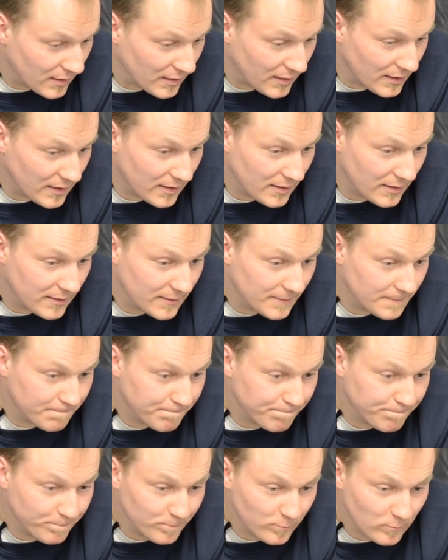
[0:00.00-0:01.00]

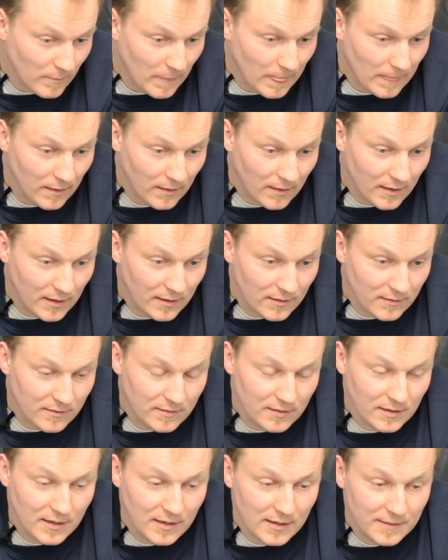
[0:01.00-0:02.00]
Um, and
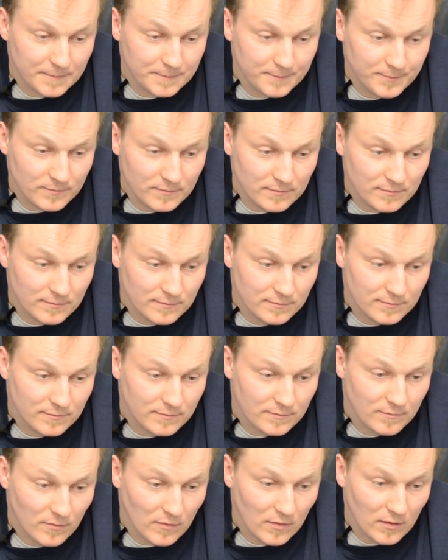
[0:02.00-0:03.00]
um,
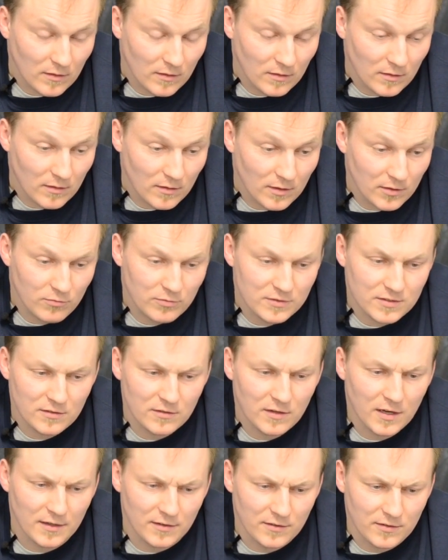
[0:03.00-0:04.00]
it was a
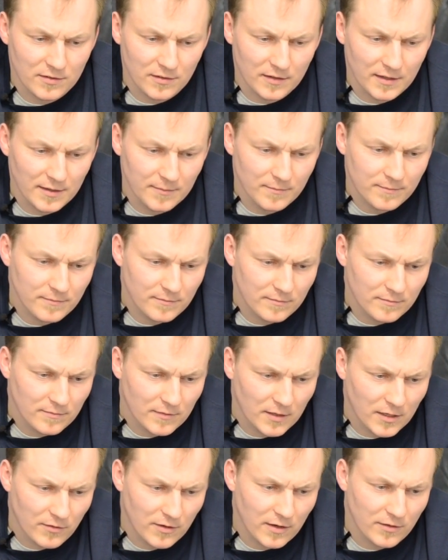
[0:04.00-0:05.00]
night time,
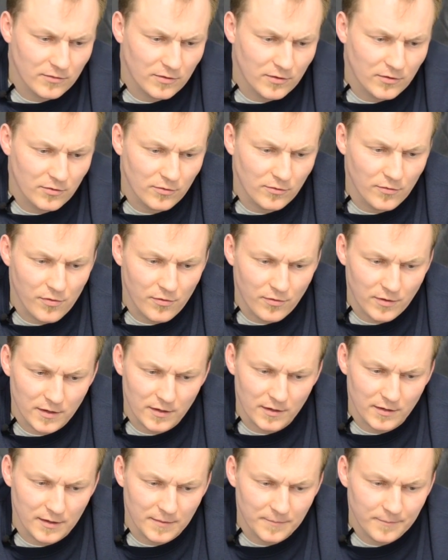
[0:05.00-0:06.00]
around two three
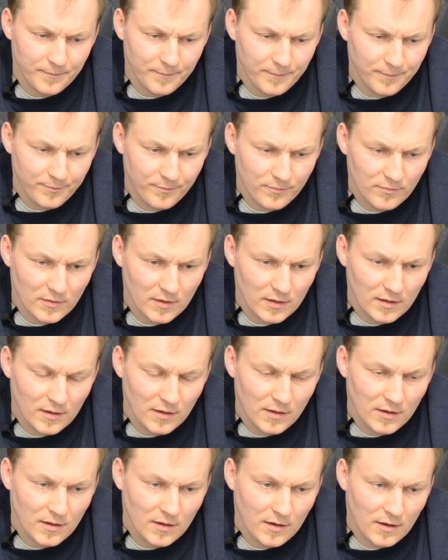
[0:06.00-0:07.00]
a.m.
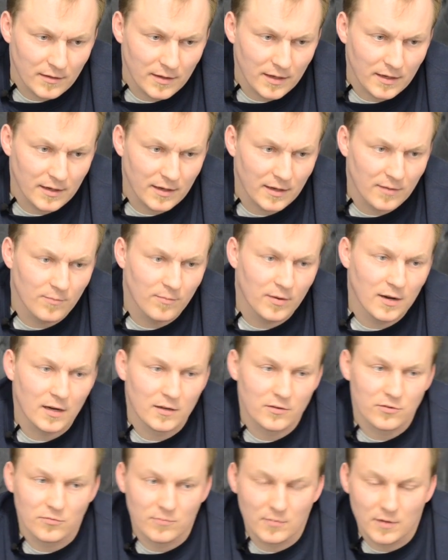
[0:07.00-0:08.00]
And I came
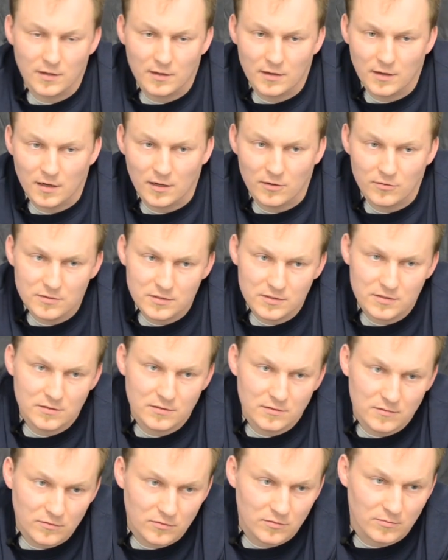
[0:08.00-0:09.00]
back to my
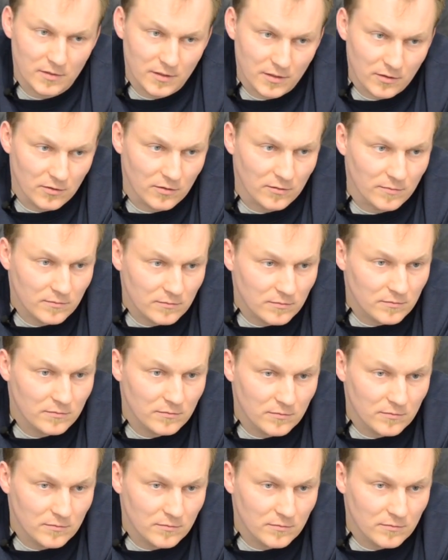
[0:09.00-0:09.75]
house, to my home.